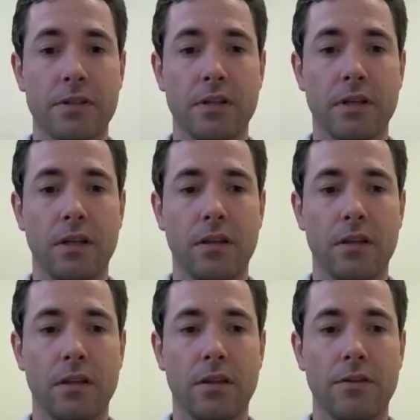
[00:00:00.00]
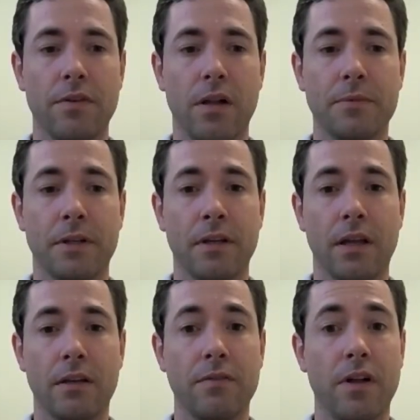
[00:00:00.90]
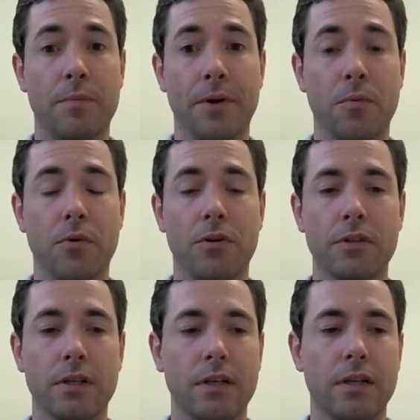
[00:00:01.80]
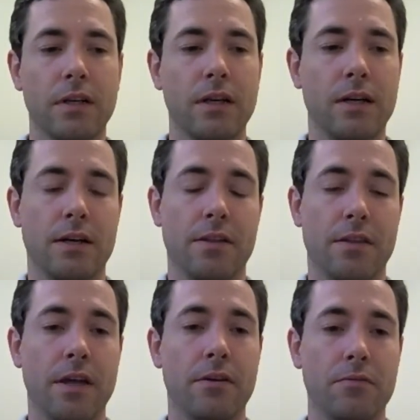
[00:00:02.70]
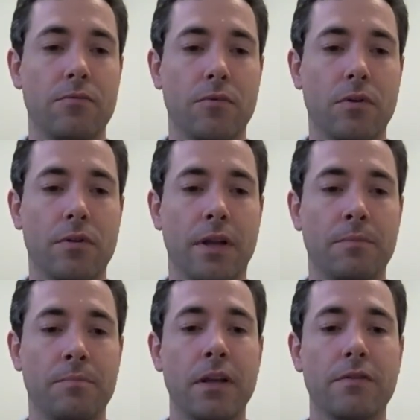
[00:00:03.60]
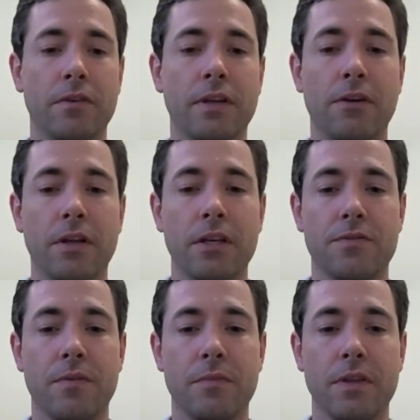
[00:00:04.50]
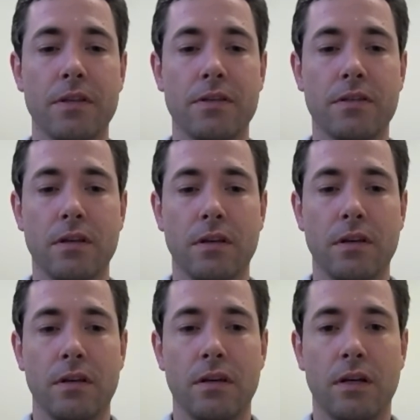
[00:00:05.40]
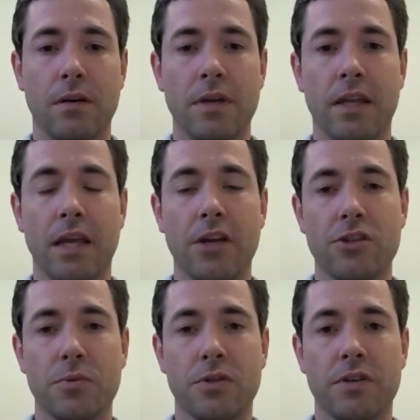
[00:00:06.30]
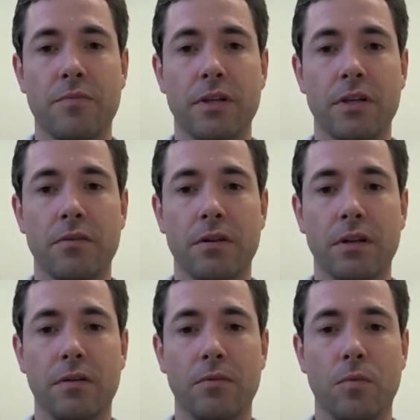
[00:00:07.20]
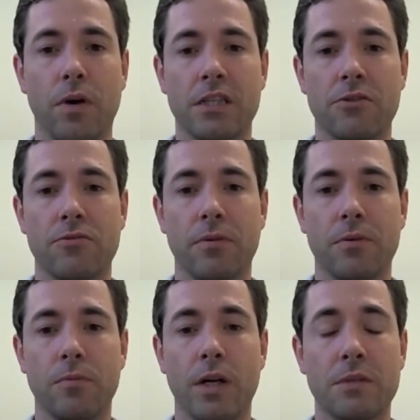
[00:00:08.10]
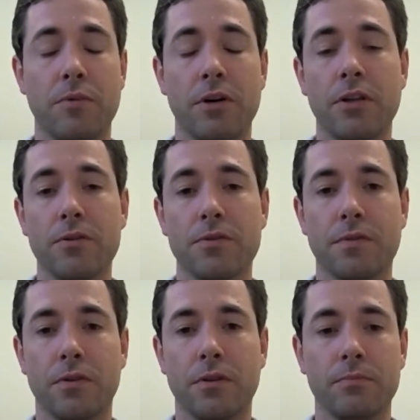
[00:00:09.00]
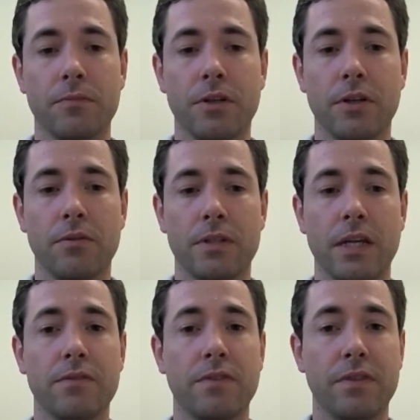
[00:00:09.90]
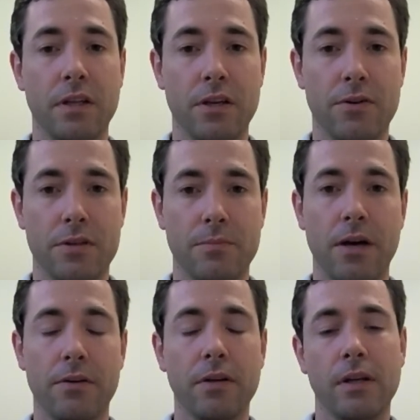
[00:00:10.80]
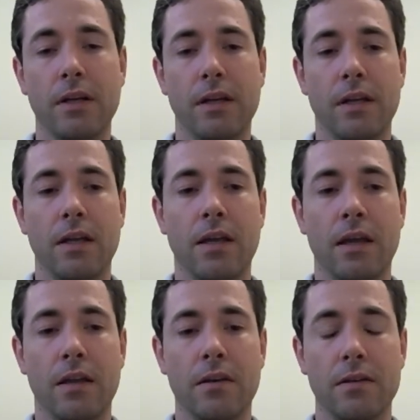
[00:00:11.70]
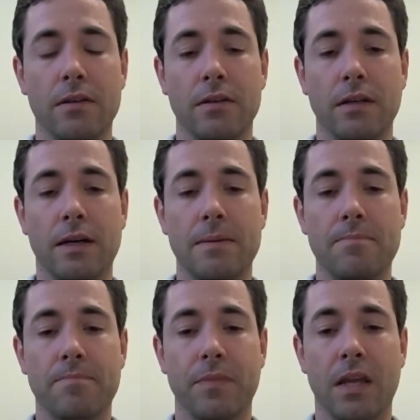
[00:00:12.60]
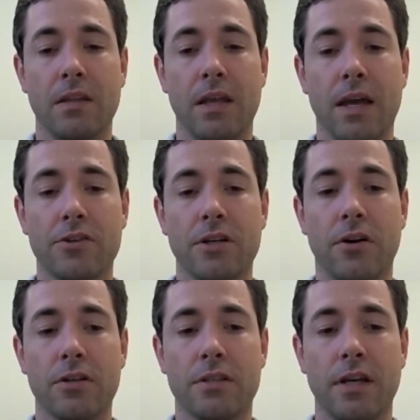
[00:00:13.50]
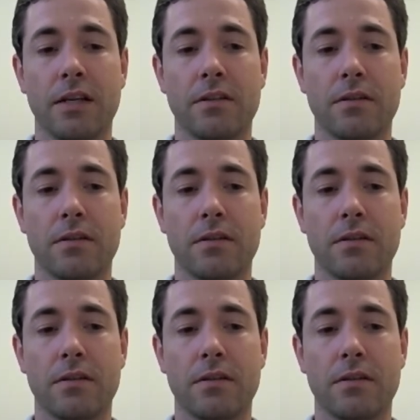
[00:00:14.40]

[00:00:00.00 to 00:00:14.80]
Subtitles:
in the developed and developing world that benefit nowadays from these medications, which have been in widespread use for 10 to 15 years about, and they actually are sight